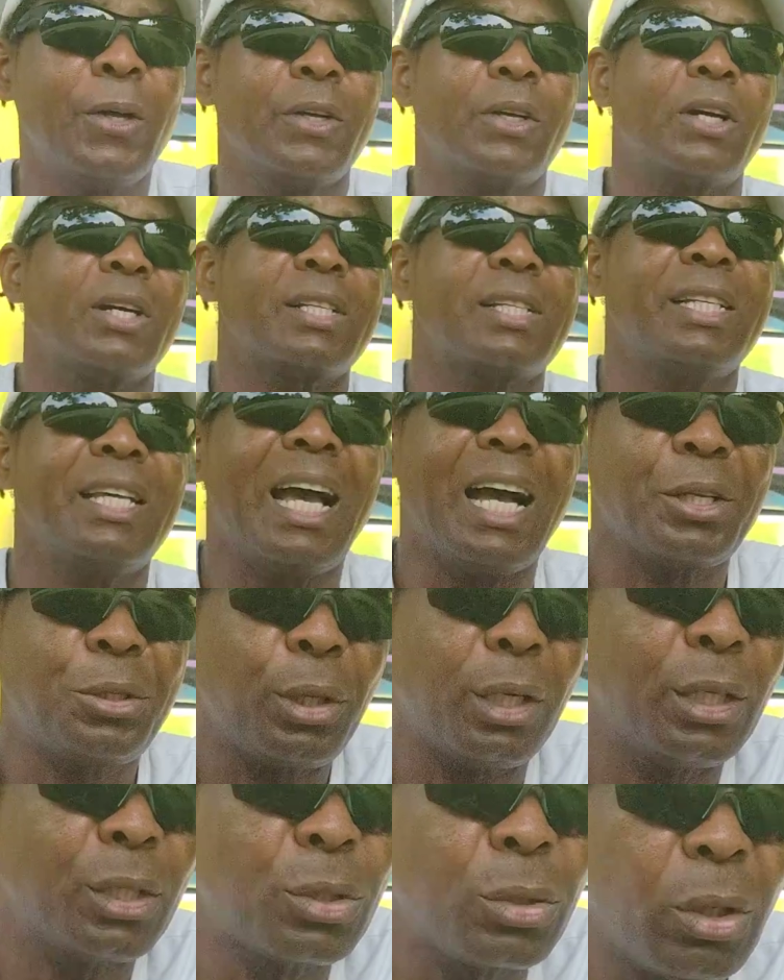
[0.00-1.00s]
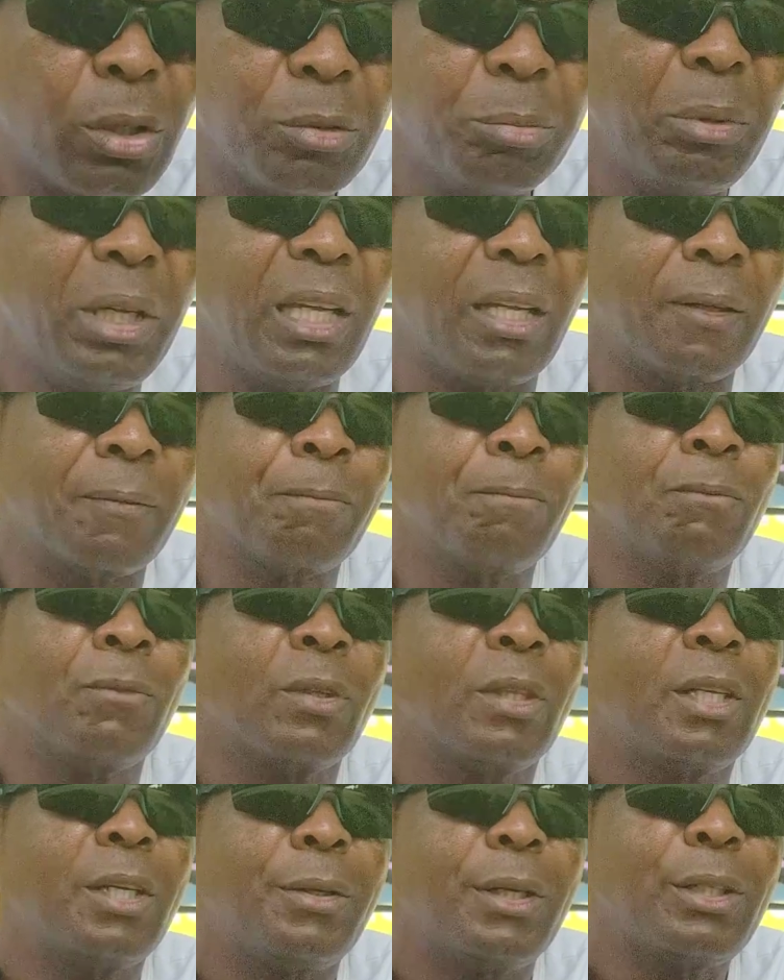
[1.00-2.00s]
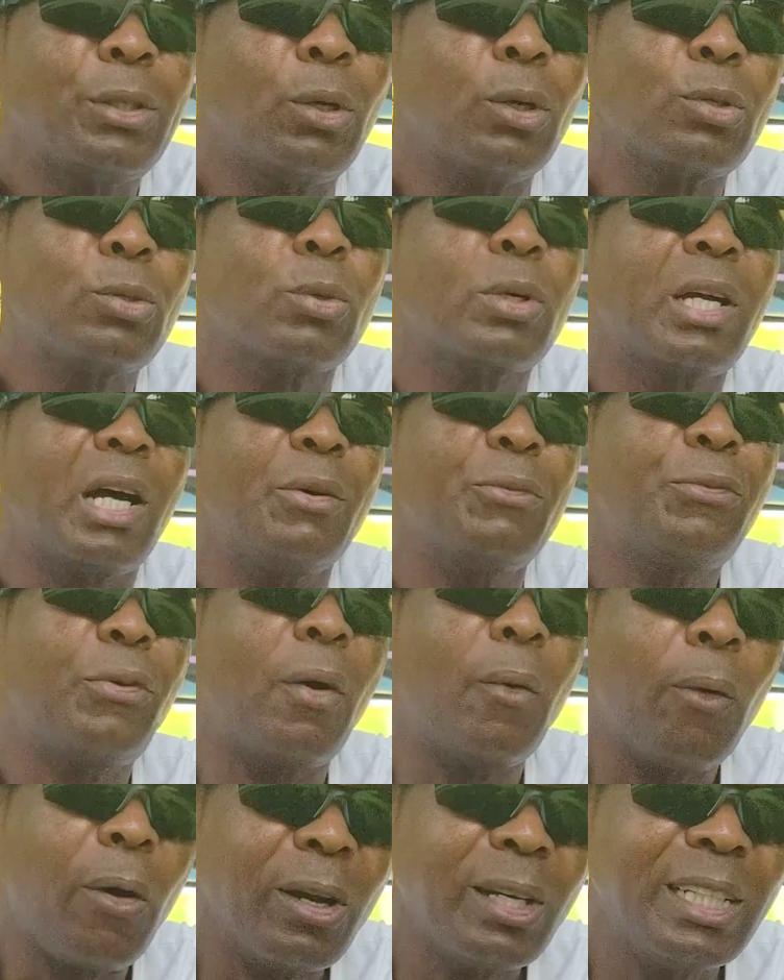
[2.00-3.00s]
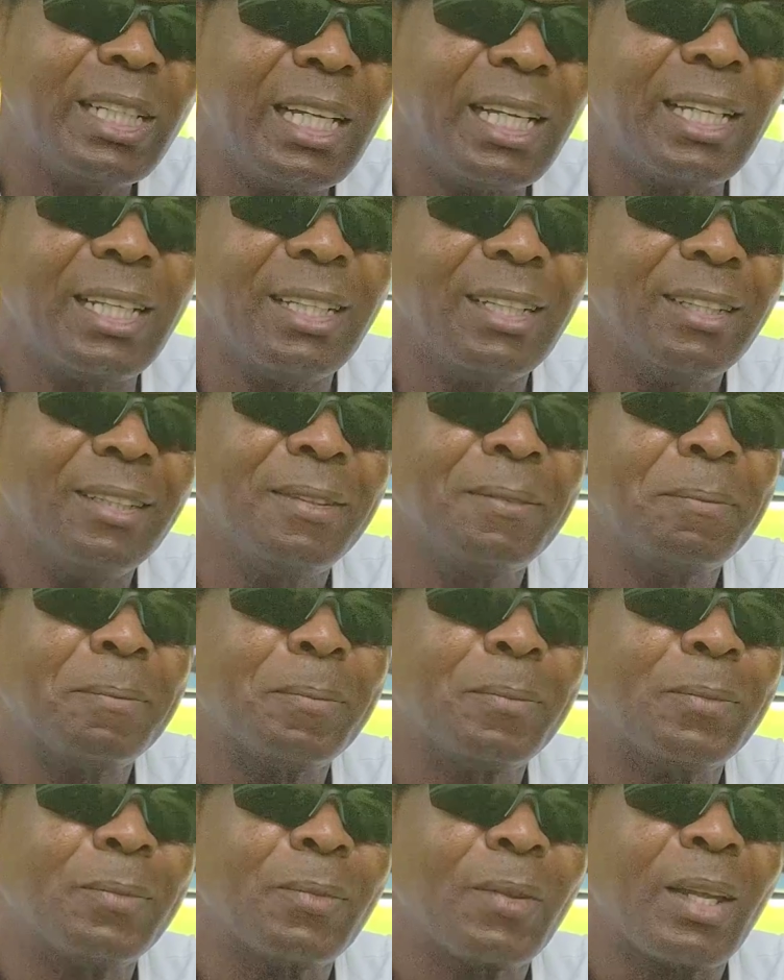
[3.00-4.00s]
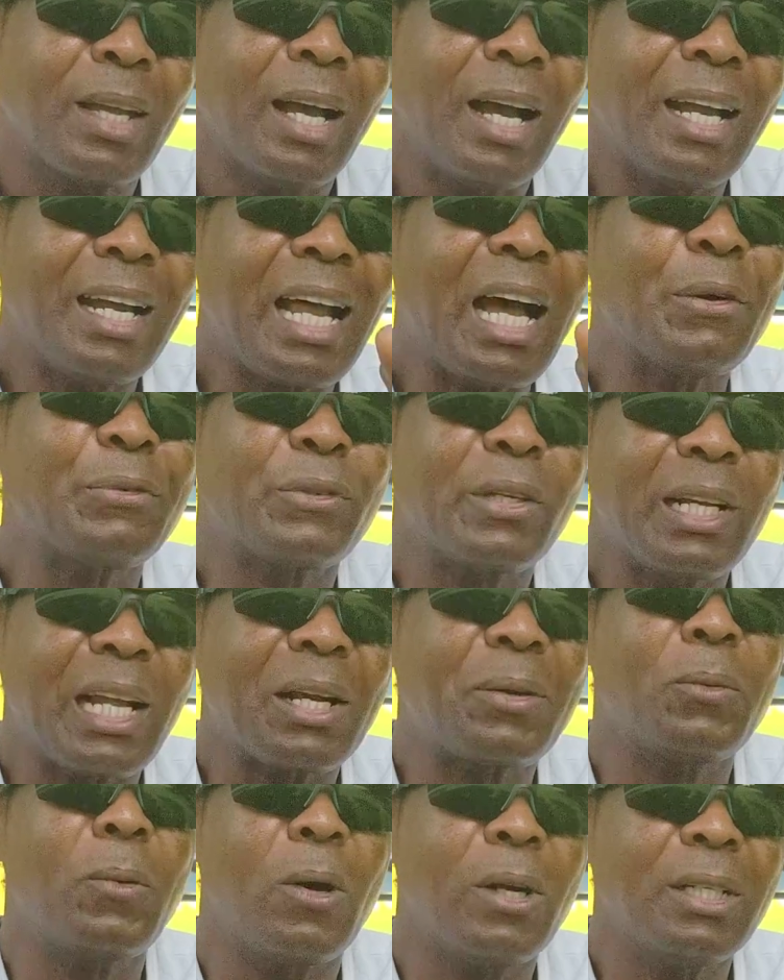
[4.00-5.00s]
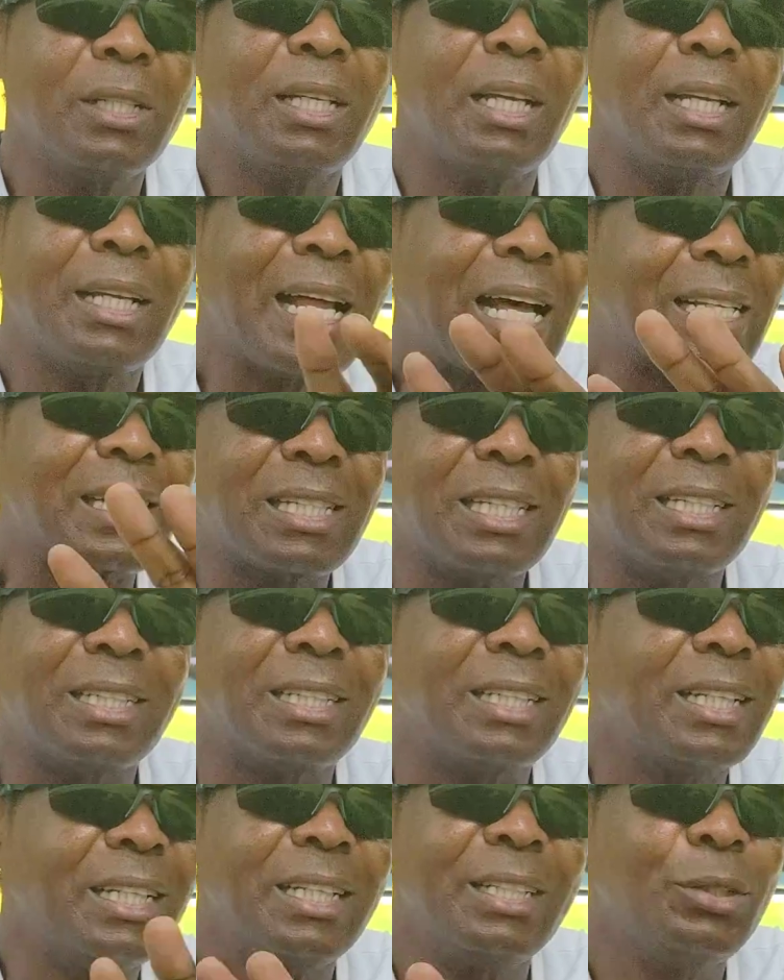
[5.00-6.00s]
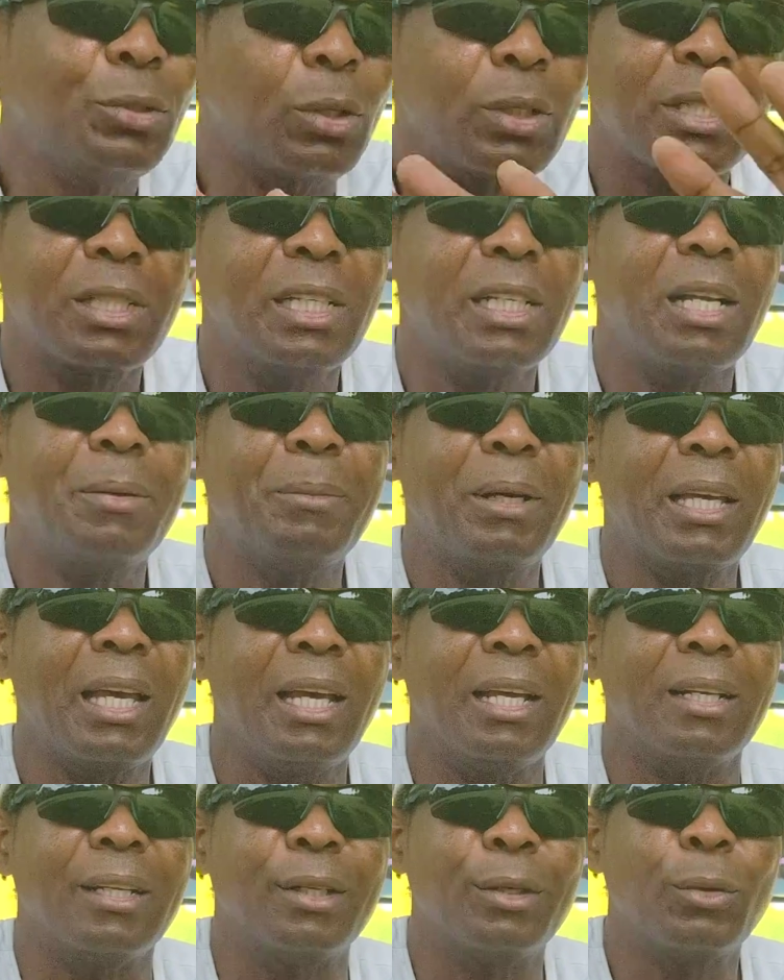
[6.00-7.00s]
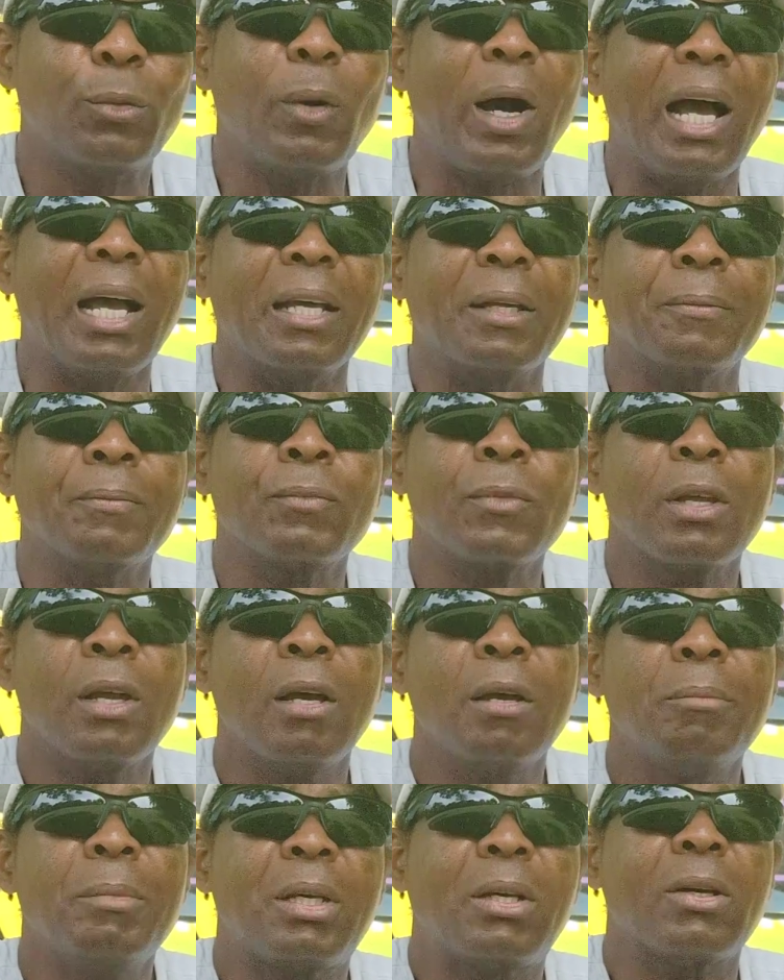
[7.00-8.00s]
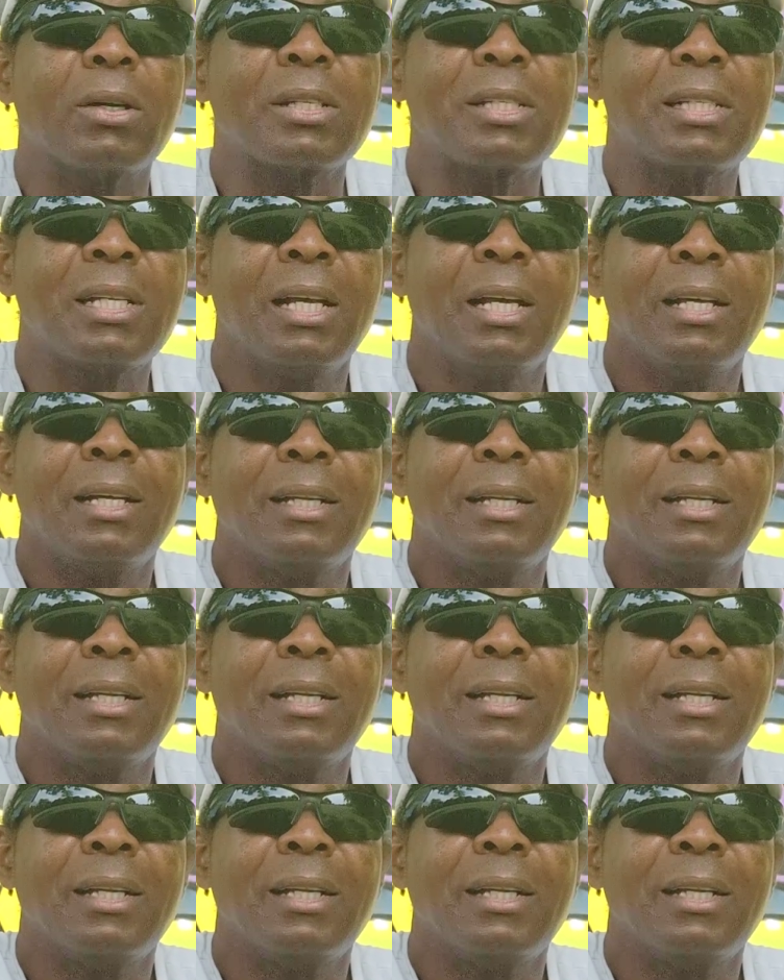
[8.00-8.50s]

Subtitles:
Because he actually told me, there are those who come for one day, and after that one day, that's it. You don't see them again. Why? Because